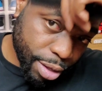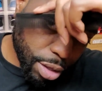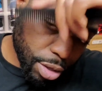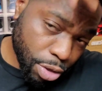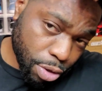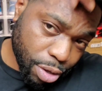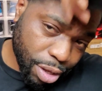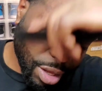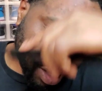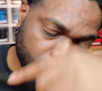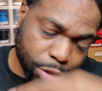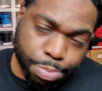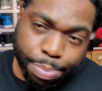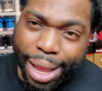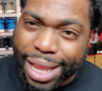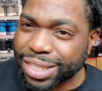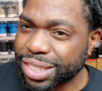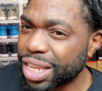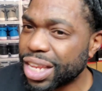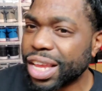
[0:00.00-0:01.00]
It's
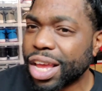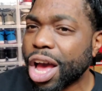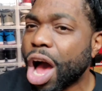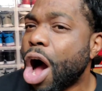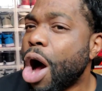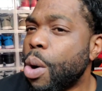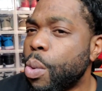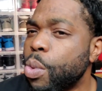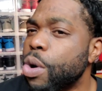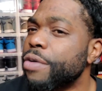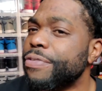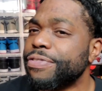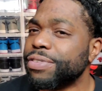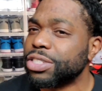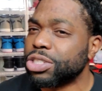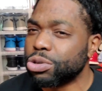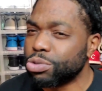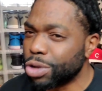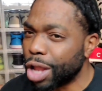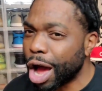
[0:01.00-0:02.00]
basically called
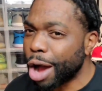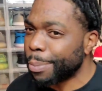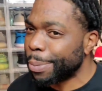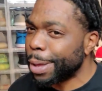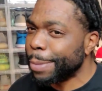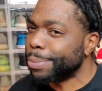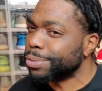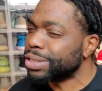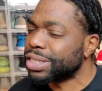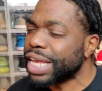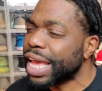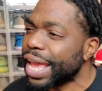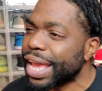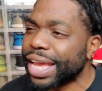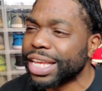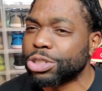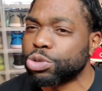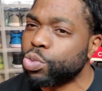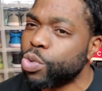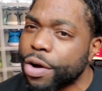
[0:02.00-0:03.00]
woofing too long. People say
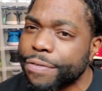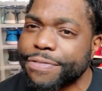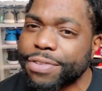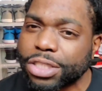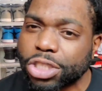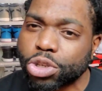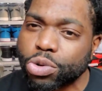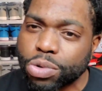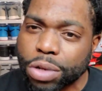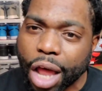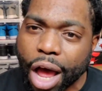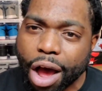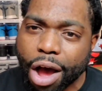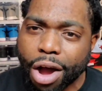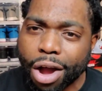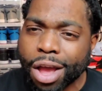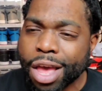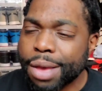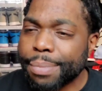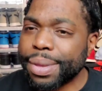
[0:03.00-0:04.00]
it's woofing too
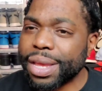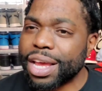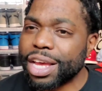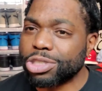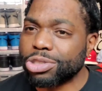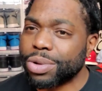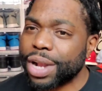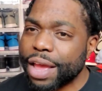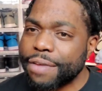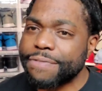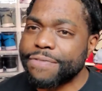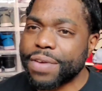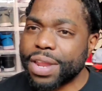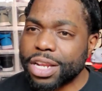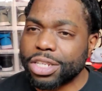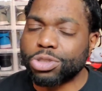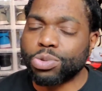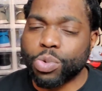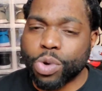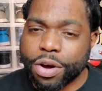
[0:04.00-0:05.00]
long because when they
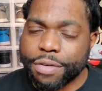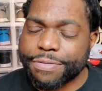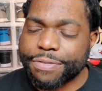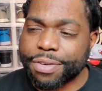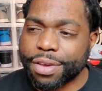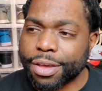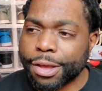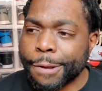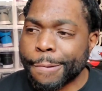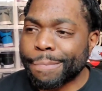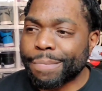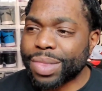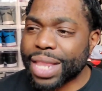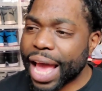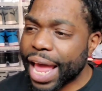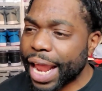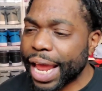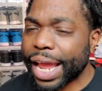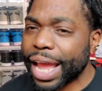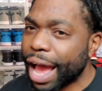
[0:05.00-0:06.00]
finish woofing,
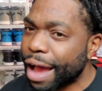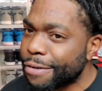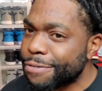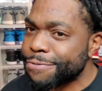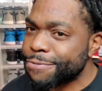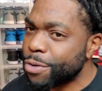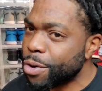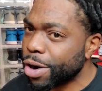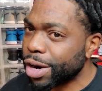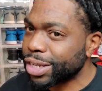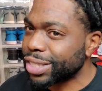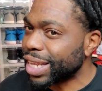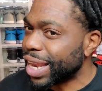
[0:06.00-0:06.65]
now they got forks.